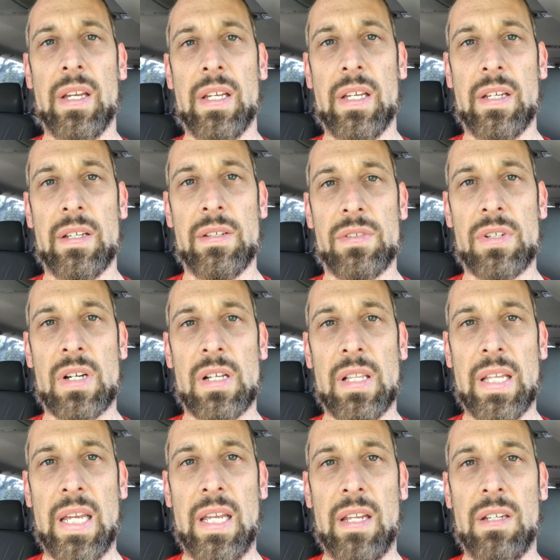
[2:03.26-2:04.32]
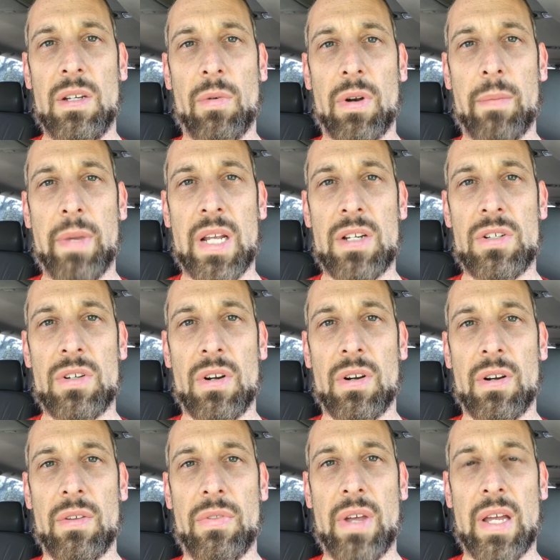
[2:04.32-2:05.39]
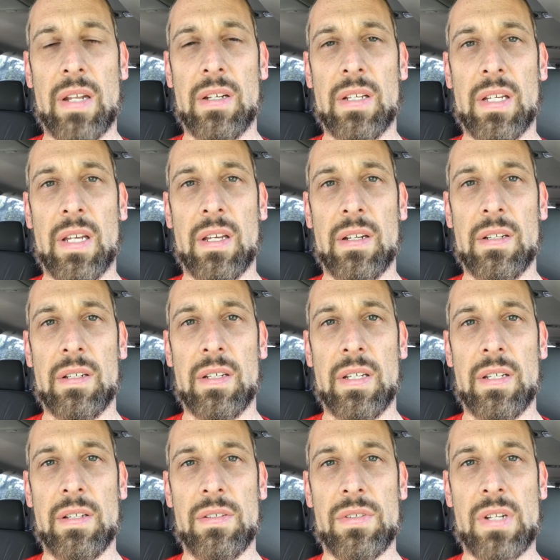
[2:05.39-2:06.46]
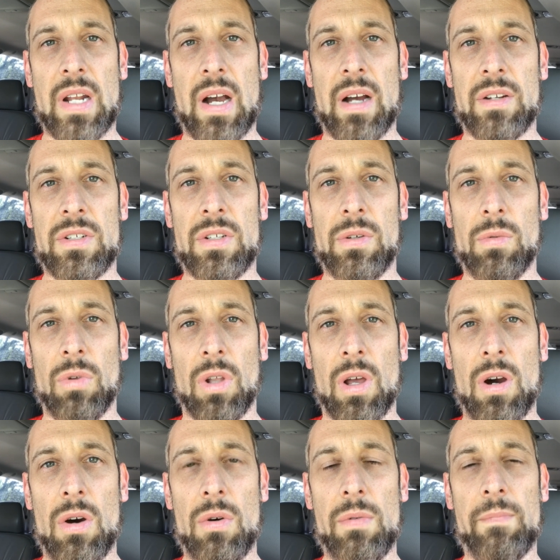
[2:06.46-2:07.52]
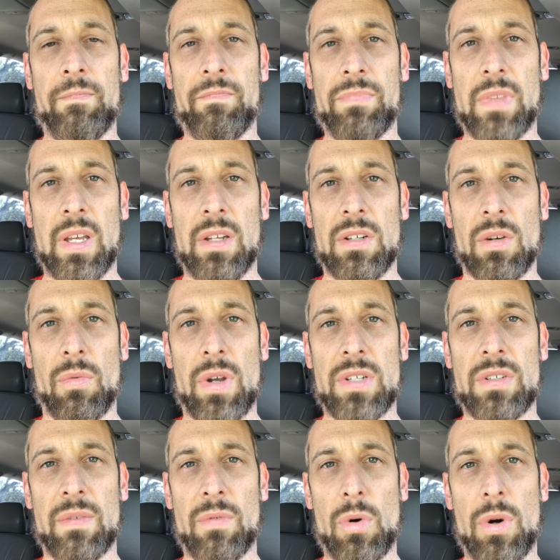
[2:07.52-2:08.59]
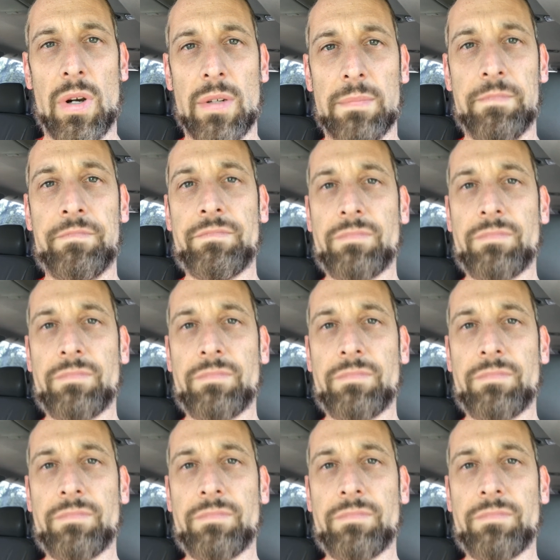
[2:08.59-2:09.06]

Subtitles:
is clean. You want to make sure that it is not too low in your reservoir.